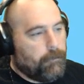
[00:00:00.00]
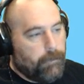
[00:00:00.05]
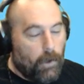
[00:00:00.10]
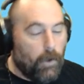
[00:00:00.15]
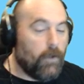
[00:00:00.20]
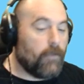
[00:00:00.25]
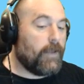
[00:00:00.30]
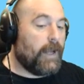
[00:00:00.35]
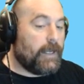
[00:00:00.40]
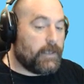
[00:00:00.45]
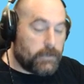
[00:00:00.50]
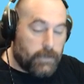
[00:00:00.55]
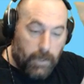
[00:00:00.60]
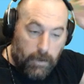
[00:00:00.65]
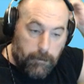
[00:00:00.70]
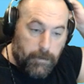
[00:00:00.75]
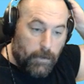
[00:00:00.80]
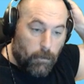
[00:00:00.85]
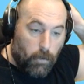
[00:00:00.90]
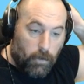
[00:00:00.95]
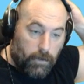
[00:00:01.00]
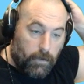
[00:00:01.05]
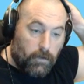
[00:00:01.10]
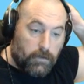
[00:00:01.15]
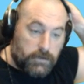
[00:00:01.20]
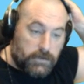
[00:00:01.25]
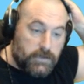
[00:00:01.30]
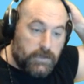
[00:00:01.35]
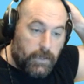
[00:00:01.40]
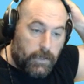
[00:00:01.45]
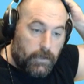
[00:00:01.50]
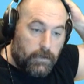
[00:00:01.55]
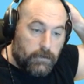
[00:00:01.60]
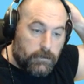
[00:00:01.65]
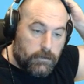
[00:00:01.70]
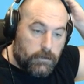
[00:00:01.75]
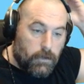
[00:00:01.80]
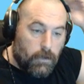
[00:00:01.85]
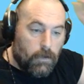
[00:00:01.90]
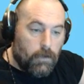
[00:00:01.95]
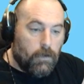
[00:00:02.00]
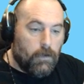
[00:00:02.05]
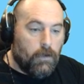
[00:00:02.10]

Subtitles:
part of that is going to be working on scenes.